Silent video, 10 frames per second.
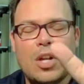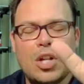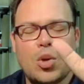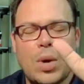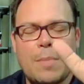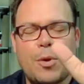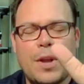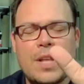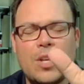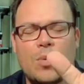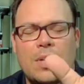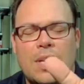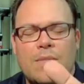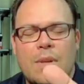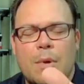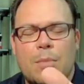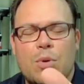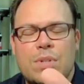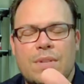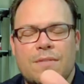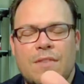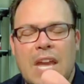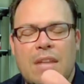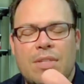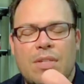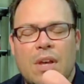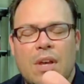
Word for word: Lord, I pray that you would give them a boost of faith.